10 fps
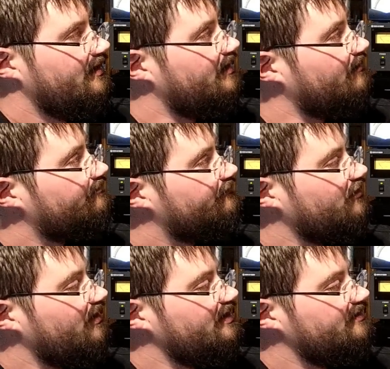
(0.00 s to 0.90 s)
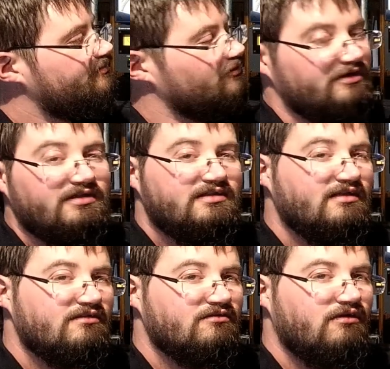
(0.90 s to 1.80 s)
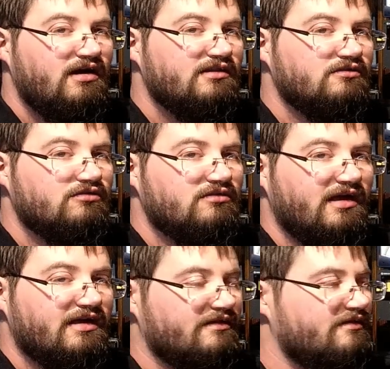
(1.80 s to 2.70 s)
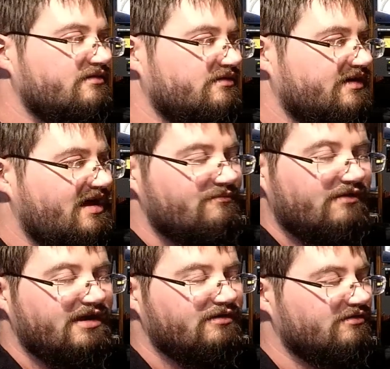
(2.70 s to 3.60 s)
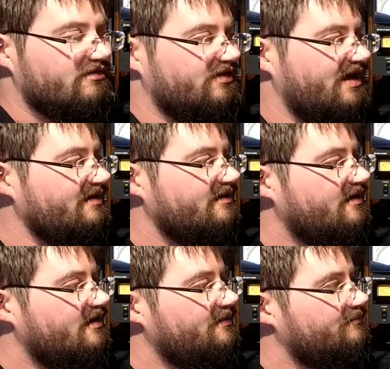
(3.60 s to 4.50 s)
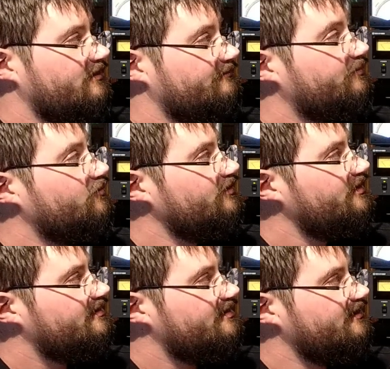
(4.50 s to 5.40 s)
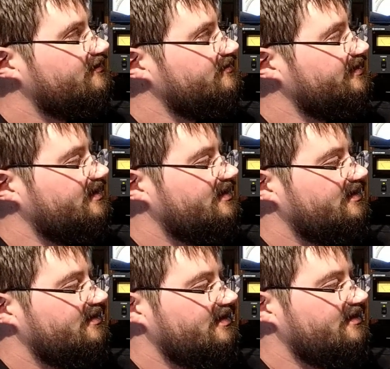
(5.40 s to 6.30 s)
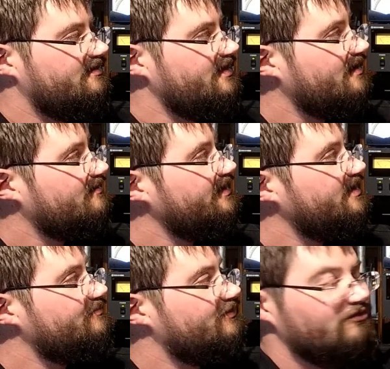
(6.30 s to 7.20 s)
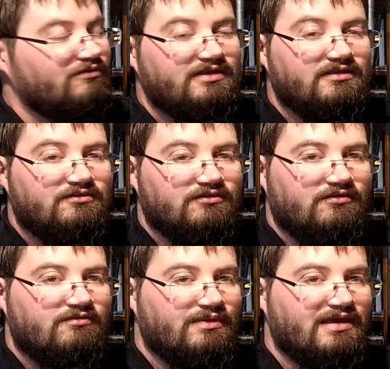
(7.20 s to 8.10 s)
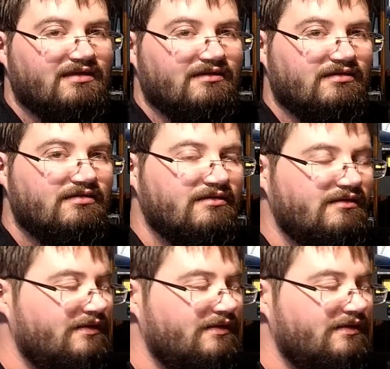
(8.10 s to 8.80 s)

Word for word: I've tried to put it, it doesn't quite look like it because of the camera angles and that, but I've put it essentially exactly in between the two speakers.